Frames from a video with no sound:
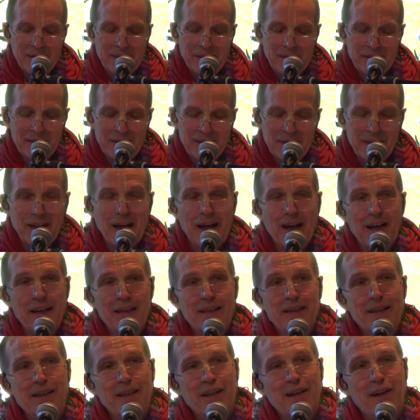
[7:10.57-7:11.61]
This is the
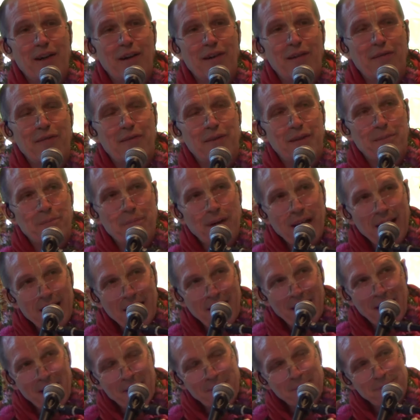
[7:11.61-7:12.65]
idea of the
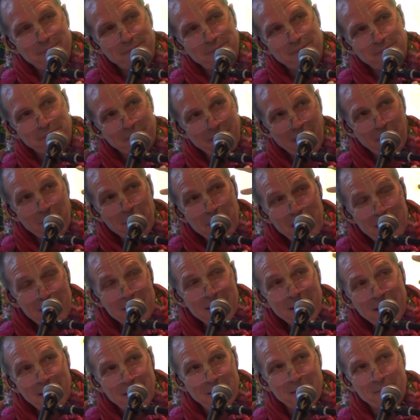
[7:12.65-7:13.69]
mela, a
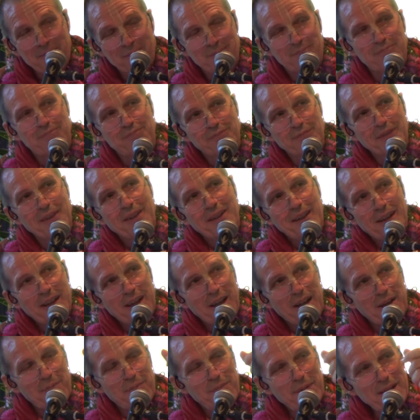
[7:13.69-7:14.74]
meeting
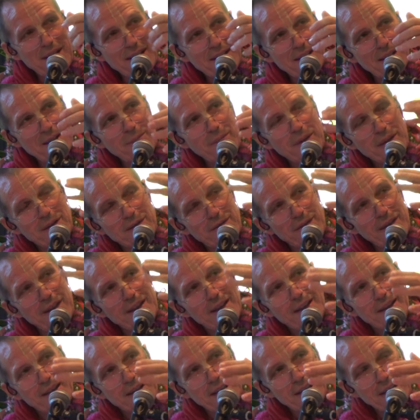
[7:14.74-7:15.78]
between
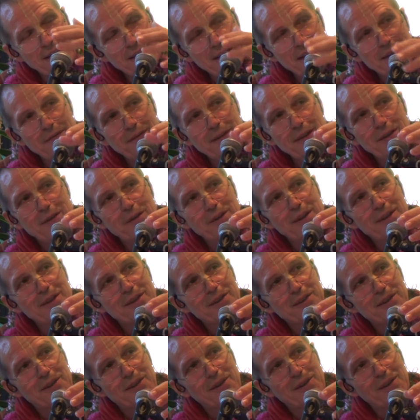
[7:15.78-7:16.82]
the individual
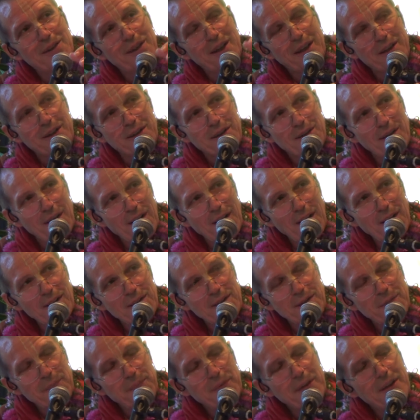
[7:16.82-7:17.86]
soul and God,
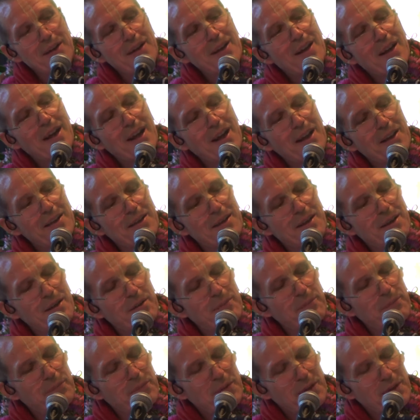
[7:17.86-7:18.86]
and the